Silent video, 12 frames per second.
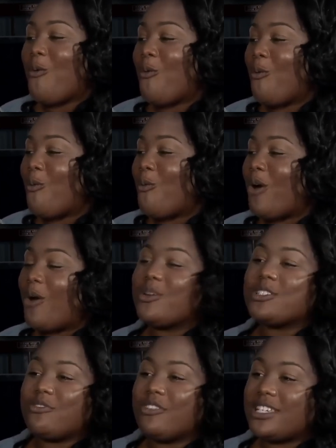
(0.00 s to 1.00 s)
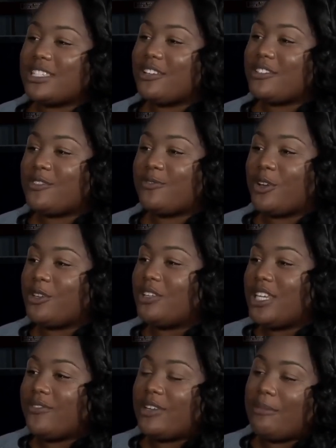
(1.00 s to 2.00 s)
What was the reasons for you
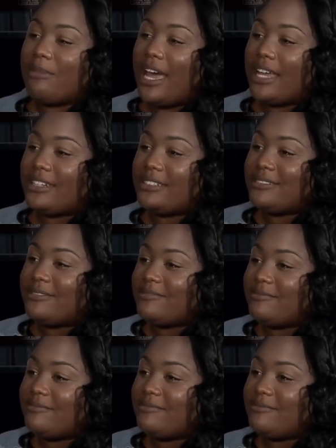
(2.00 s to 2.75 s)
leaving the band?